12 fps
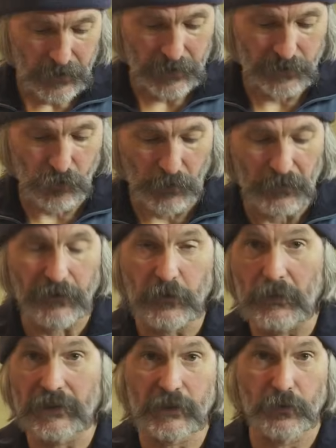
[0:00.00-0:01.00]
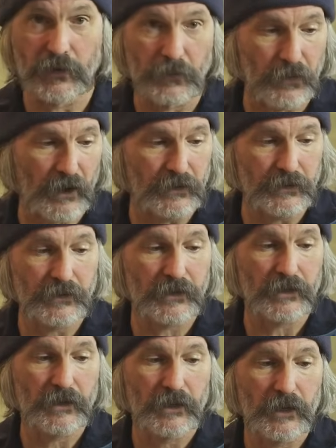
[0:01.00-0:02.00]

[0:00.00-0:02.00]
And so I'm never messing with the buttons.